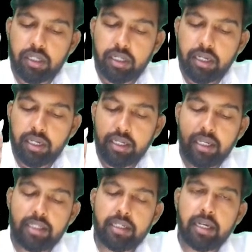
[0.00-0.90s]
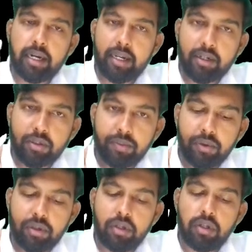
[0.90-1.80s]
decreased cardiac output
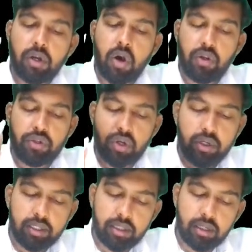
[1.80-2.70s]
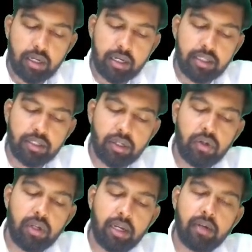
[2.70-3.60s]
or shock at the
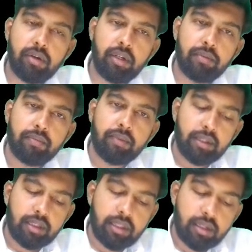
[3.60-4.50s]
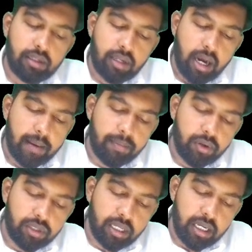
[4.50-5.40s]
cellular level, there is a
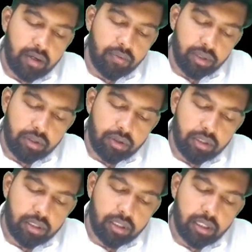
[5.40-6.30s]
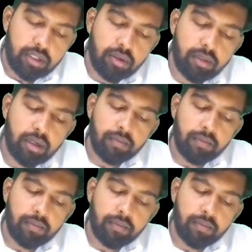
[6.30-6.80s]
hypoxia which causes release of the